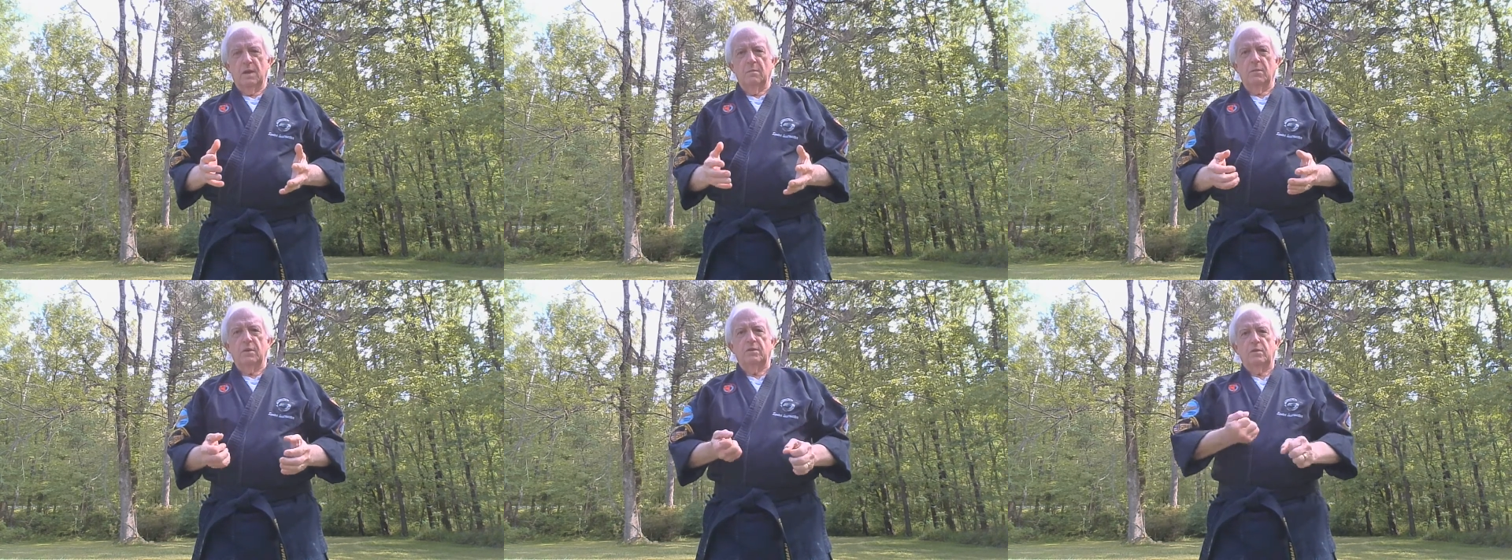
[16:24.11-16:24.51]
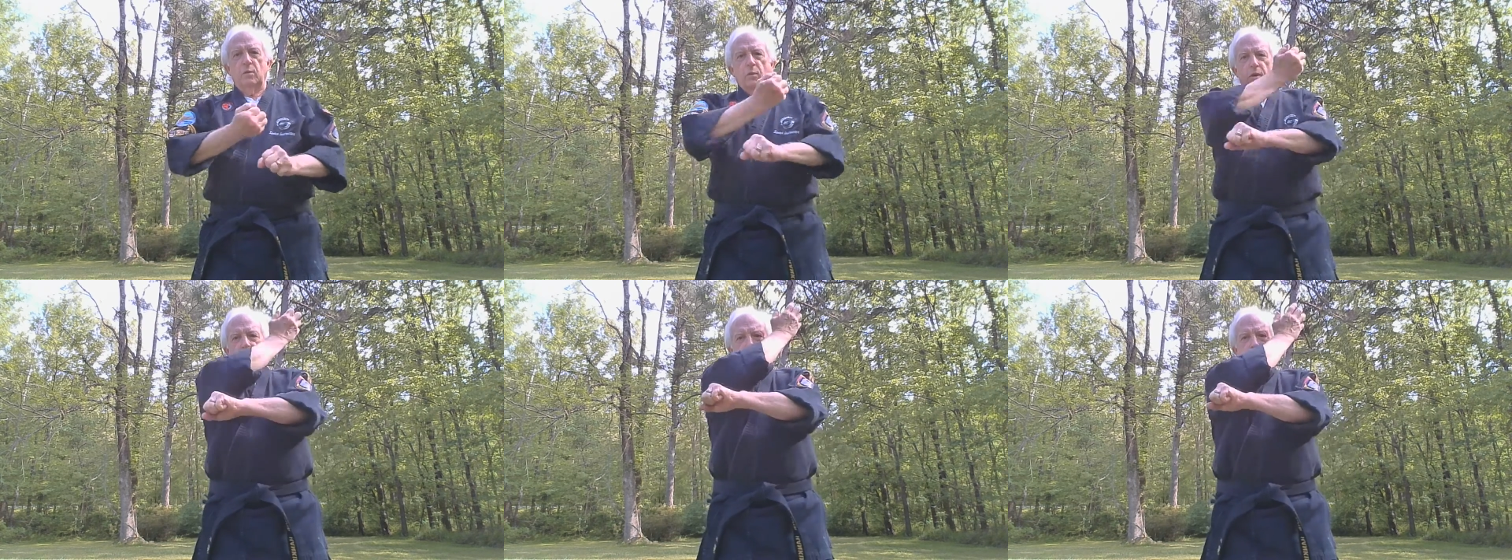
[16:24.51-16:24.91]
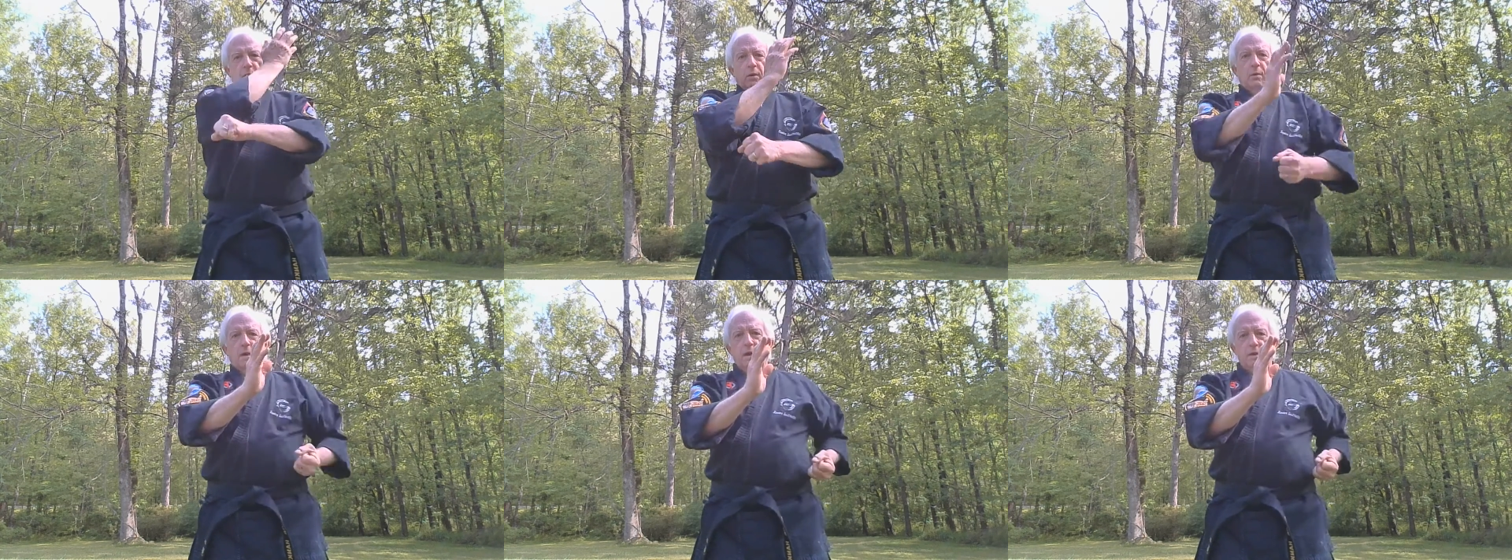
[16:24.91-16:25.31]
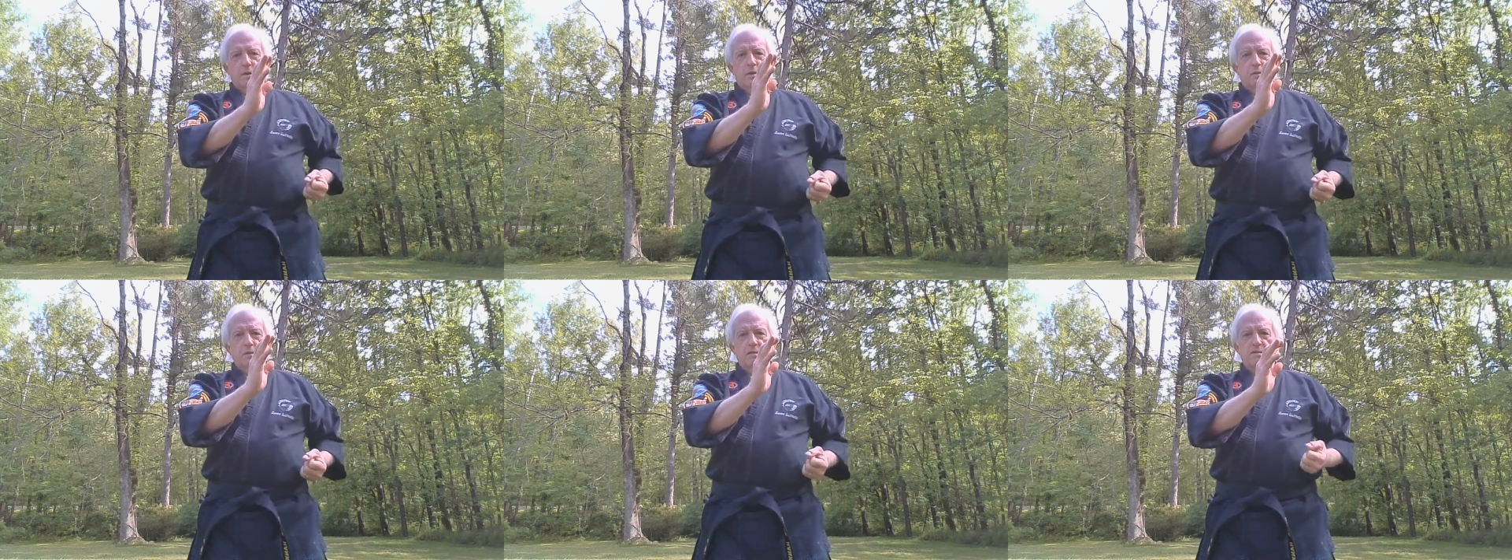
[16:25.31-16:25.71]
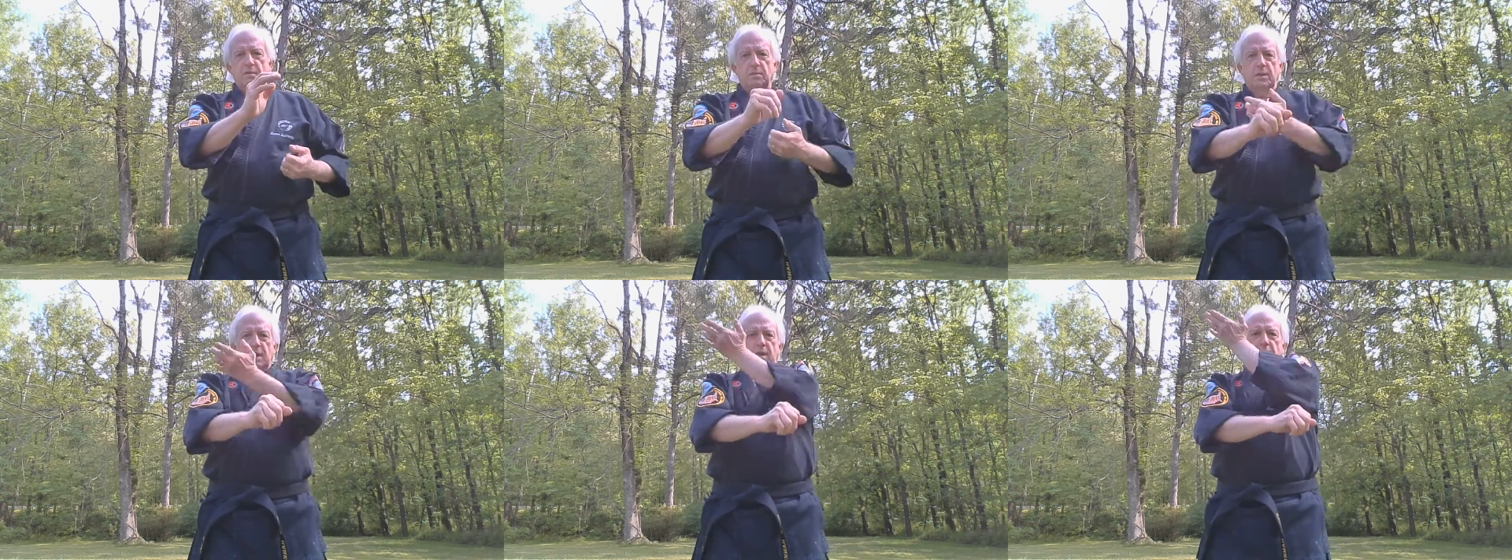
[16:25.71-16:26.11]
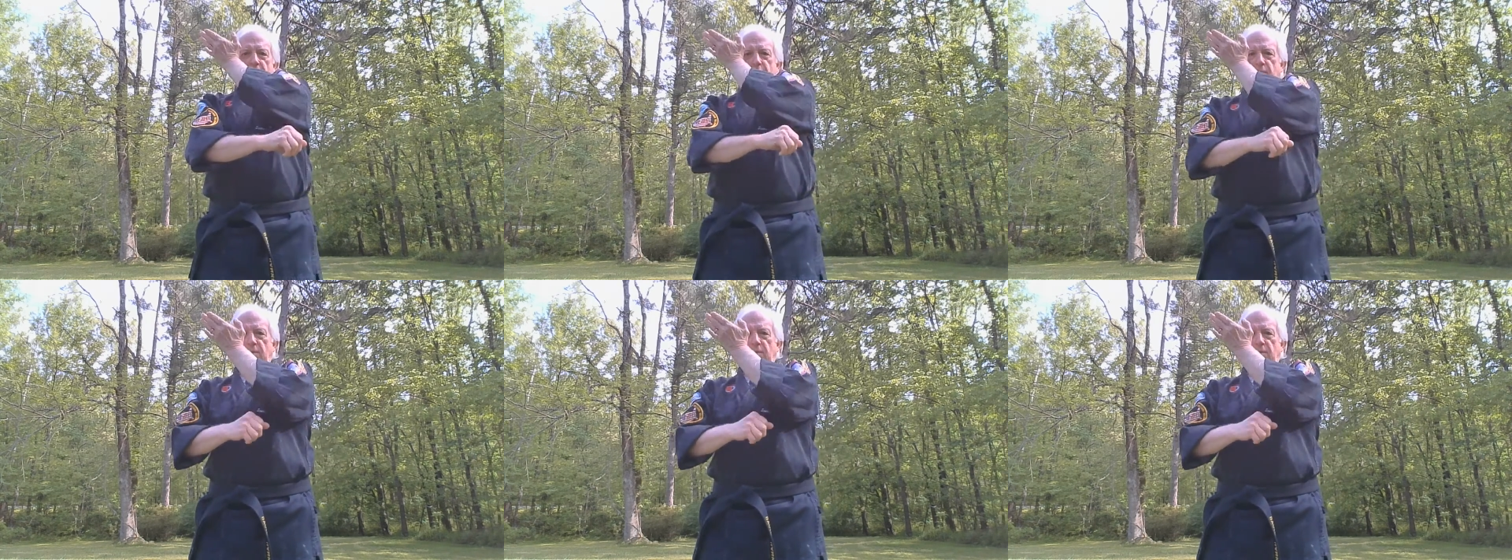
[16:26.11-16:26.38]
but you want to know how to use them in case you